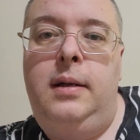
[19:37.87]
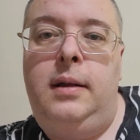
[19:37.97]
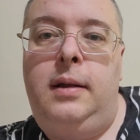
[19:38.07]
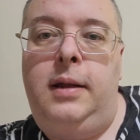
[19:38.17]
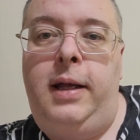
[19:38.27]

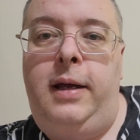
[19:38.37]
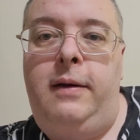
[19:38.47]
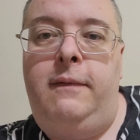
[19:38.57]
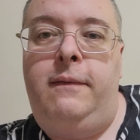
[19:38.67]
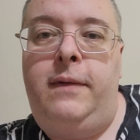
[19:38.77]

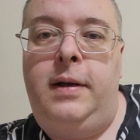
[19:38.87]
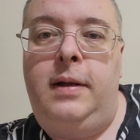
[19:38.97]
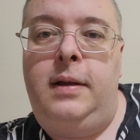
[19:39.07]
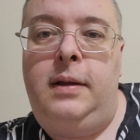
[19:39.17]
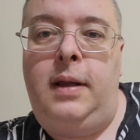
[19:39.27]
live
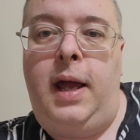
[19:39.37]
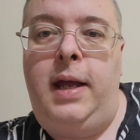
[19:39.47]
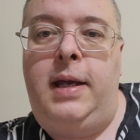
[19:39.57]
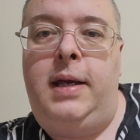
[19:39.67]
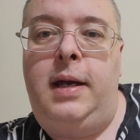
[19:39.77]

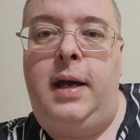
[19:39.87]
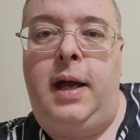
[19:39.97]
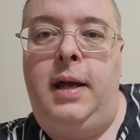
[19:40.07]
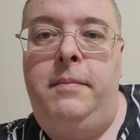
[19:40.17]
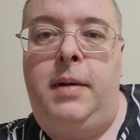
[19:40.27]
like
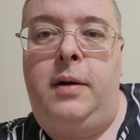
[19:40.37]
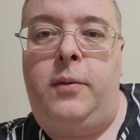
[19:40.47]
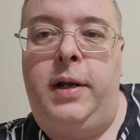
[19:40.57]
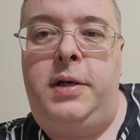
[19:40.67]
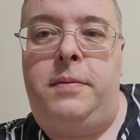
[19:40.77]
I'm a
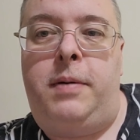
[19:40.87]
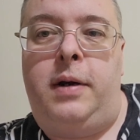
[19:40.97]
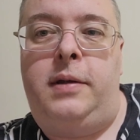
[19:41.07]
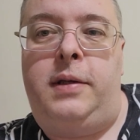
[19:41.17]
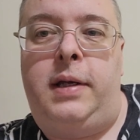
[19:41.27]
rich
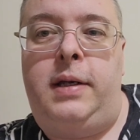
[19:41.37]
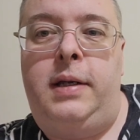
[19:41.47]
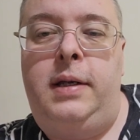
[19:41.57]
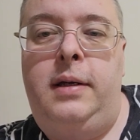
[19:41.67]
person,